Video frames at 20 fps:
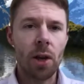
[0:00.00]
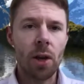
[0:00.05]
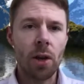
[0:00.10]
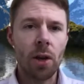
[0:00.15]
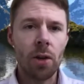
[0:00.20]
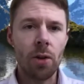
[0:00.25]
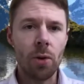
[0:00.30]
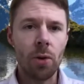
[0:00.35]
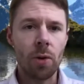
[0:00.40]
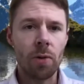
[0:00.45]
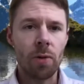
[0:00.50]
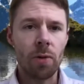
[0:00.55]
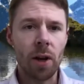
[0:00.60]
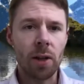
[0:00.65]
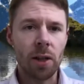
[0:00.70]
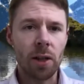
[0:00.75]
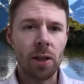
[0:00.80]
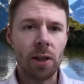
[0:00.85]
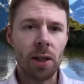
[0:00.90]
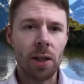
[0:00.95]

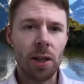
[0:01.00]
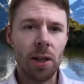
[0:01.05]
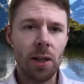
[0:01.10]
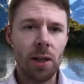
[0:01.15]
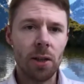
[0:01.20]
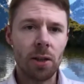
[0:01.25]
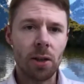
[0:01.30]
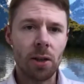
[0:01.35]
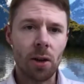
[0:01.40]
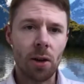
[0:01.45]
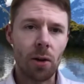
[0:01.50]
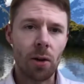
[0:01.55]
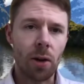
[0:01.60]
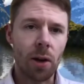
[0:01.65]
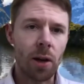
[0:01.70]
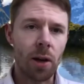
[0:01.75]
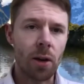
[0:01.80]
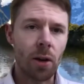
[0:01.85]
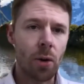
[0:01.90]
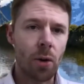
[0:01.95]
universities and
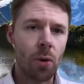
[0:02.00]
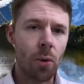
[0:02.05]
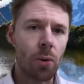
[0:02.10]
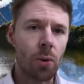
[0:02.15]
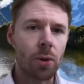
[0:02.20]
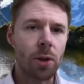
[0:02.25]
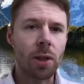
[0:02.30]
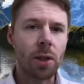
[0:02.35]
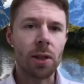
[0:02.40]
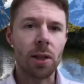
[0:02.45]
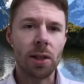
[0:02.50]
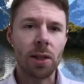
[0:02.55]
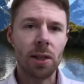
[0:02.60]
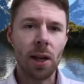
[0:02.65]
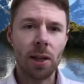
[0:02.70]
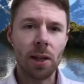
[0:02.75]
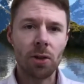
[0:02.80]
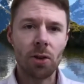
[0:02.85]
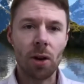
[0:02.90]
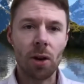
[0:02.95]
looking at courses,
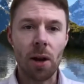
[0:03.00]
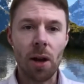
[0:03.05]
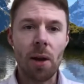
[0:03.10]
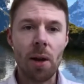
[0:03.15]
etc.